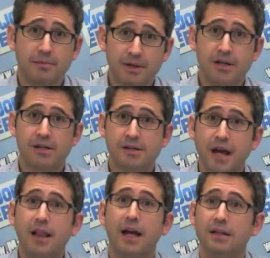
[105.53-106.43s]
because
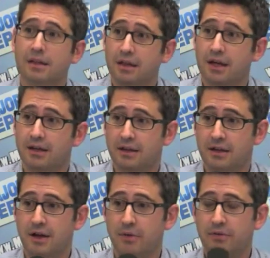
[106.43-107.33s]
I like to think that
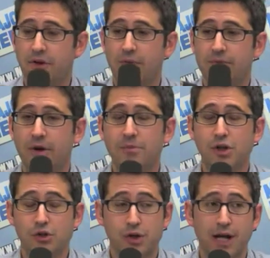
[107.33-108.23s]
you know some some
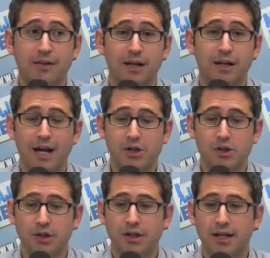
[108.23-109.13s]
children out there
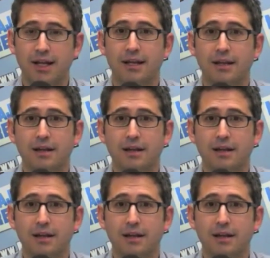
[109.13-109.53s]
actually can